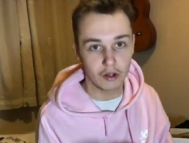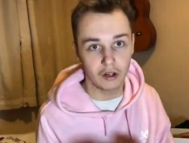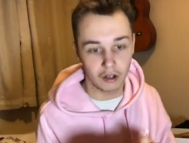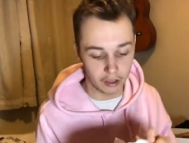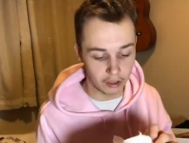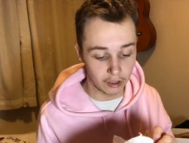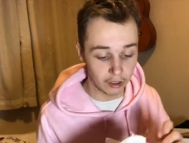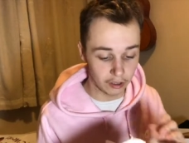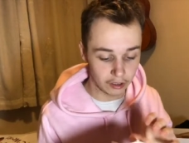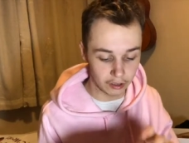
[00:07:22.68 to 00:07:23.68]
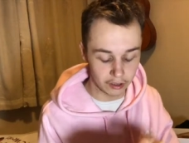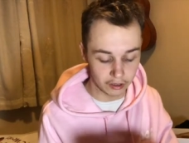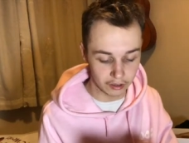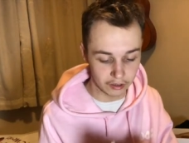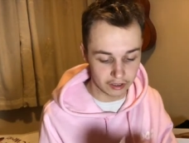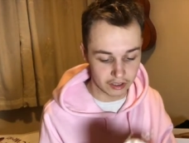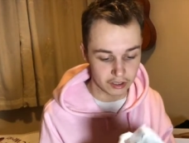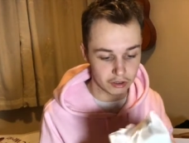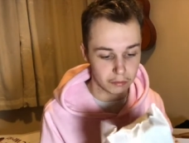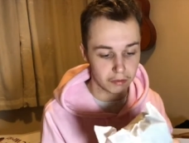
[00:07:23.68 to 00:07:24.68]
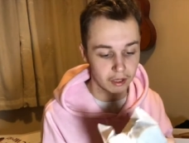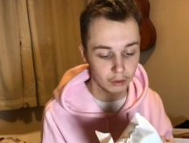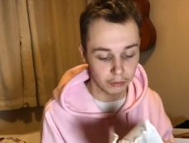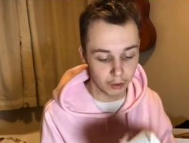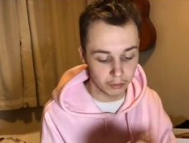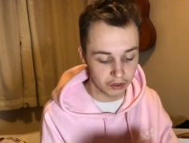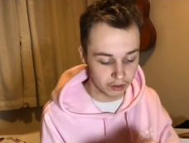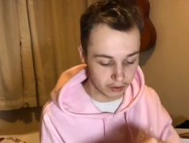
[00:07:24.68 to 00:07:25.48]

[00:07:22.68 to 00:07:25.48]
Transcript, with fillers: Oh, this is such a proud moment.